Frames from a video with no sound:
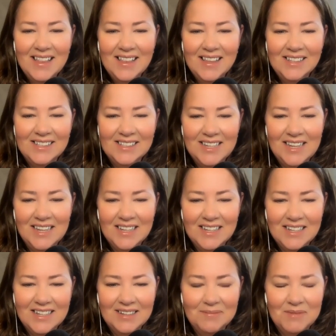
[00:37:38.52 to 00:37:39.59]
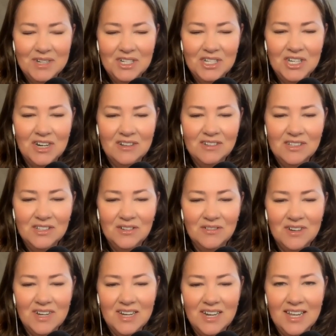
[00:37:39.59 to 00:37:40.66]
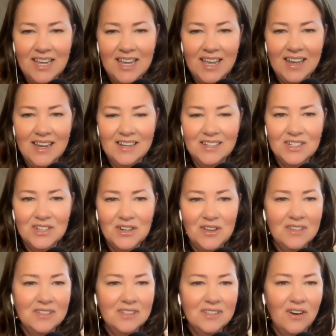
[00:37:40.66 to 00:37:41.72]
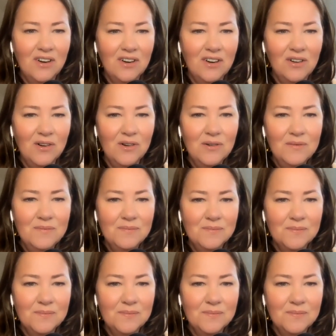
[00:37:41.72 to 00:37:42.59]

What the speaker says: Let's see. I'm going to share the screen again and show you this article.